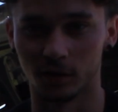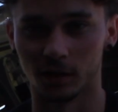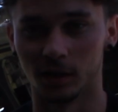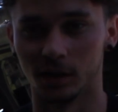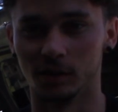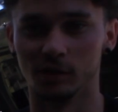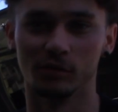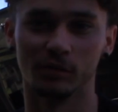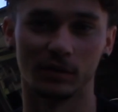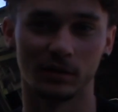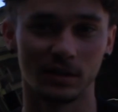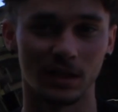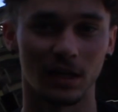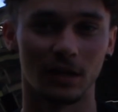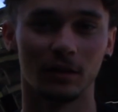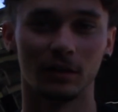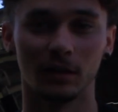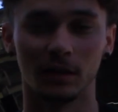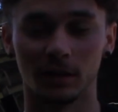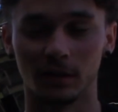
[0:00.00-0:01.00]
and you could
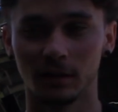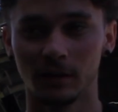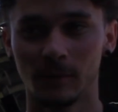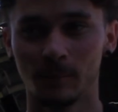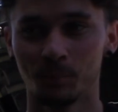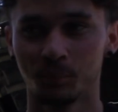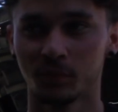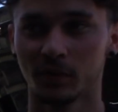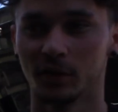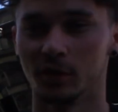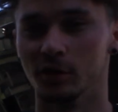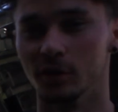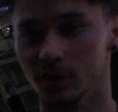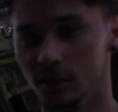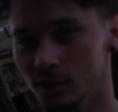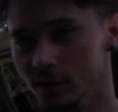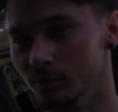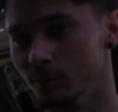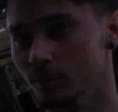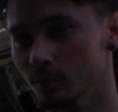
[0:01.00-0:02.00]
tell like you
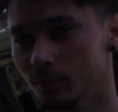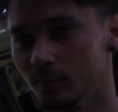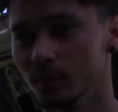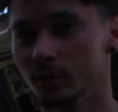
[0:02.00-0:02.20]
need